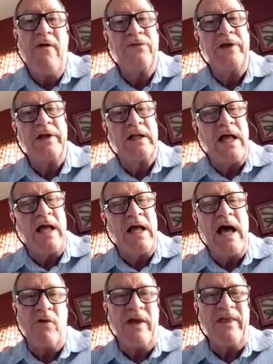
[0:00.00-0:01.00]
then a
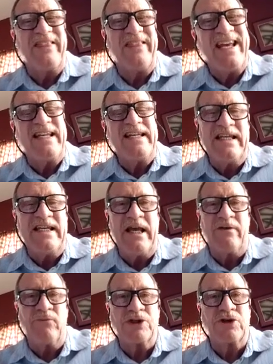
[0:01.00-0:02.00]
lot of what they
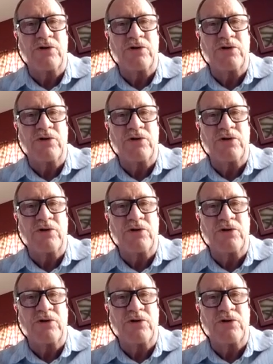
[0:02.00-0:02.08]
did was